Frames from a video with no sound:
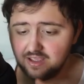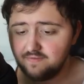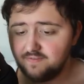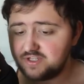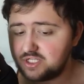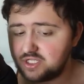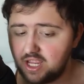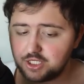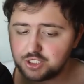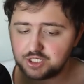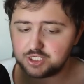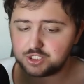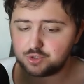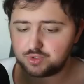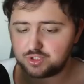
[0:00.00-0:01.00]
Vegetation
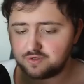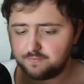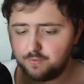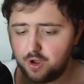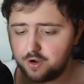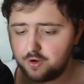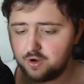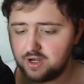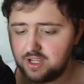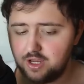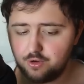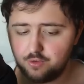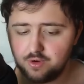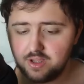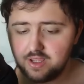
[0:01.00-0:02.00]
and sources of water are
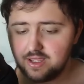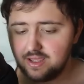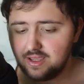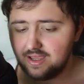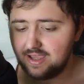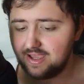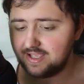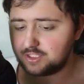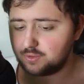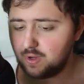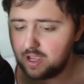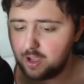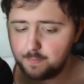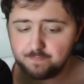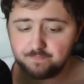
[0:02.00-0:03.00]
here as
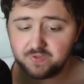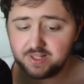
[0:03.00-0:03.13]
well.